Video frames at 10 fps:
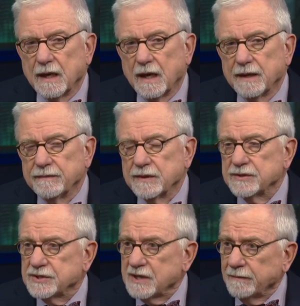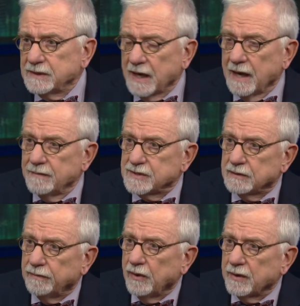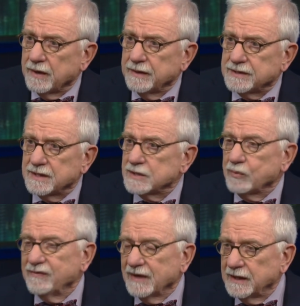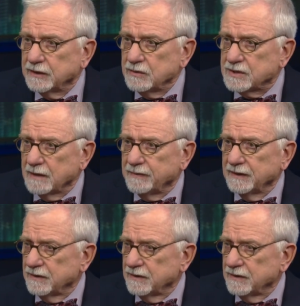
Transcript: Uh, sometimes the board says we've got to do something.